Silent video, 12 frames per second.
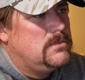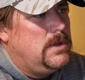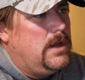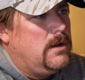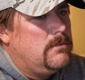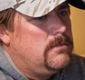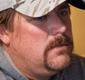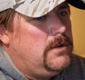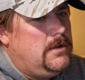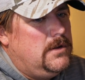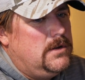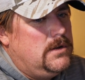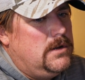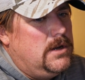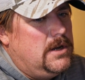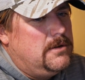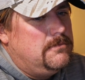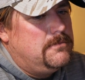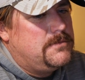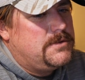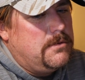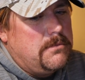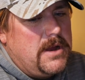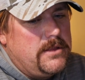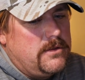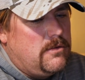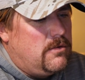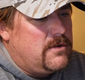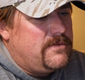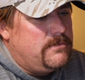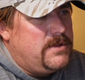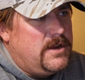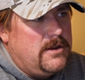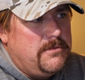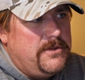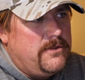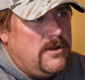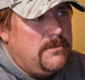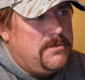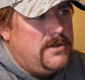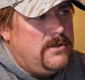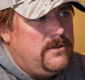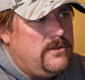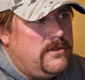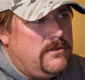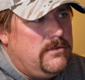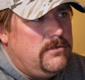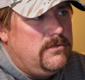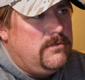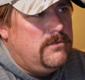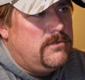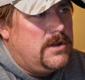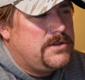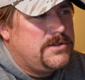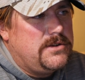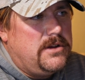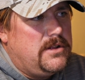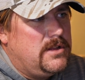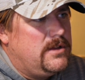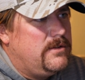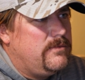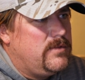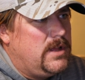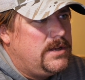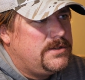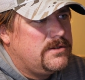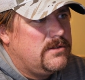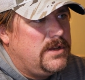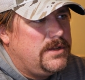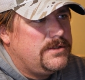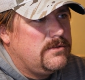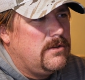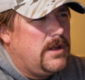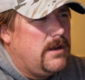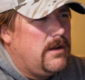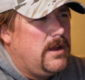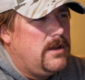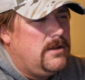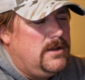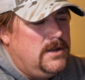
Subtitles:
Yeah. So we round the corner from there. We drop into Russian Olive, Ledge Creek sort of area.